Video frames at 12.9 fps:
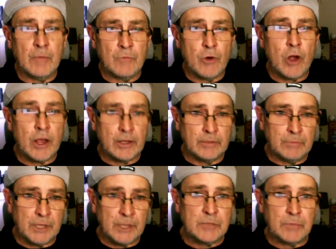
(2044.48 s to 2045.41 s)
am writing
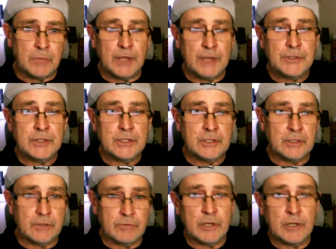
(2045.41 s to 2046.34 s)
bits and pieces,
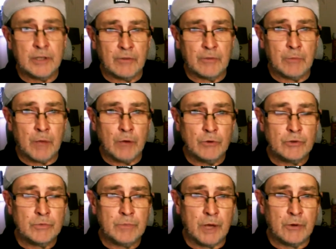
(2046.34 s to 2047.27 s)
and I've written other po-
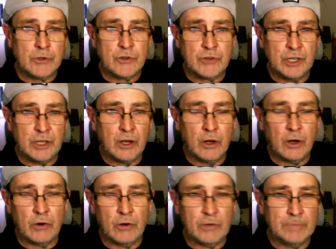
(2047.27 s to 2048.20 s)
poetry like
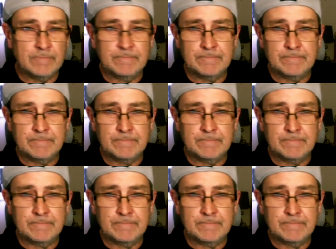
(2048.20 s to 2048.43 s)
horror